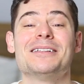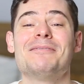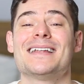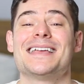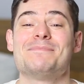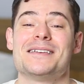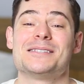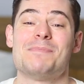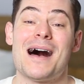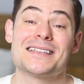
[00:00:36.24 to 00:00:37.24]
really want to keep
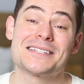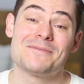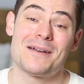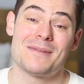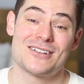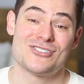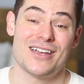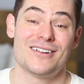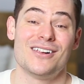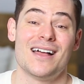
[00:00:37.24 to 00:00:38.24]
things positive on my
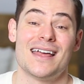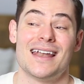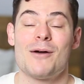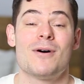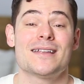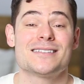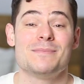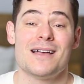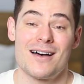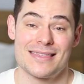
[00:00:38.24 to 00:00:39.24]
channel, and I want it to
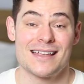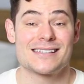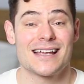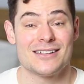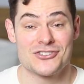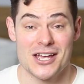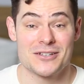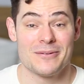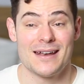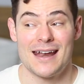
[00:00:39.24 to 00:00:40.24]
be authentic and
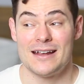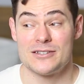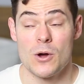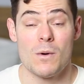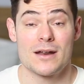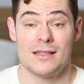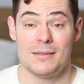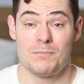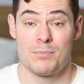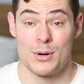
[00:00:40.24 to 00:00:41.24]
genuine, and I don't want to
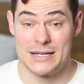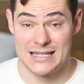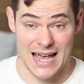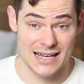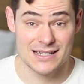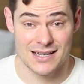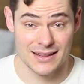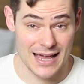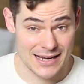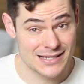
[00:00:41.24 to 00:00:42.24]
pretend to
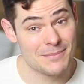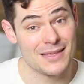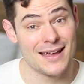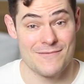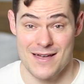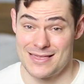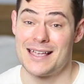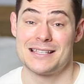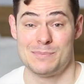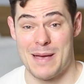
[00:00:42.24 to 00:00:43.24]
like something if I
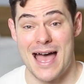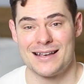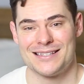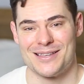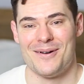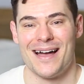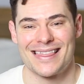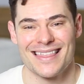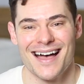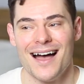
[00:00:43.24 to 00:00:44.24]
think it's bad, so I
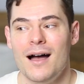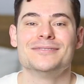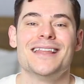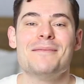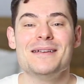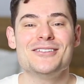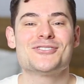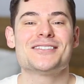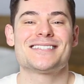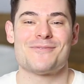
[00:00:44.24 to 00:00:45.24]
thought, let me
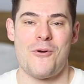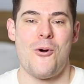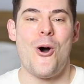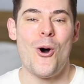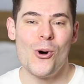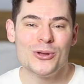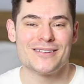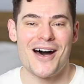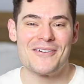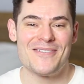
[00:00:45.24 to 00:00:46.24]
just hold
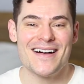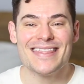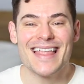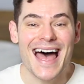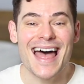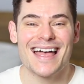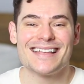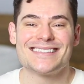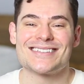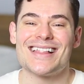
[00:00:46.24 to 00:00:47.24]
off on that
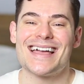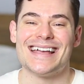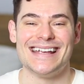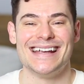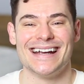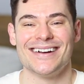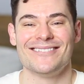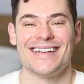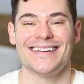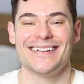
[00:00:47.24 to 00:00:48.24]
until I hear
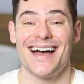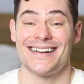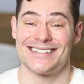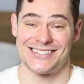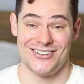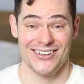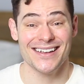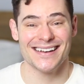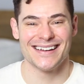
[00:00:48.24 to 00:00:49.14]
whether or not it's good.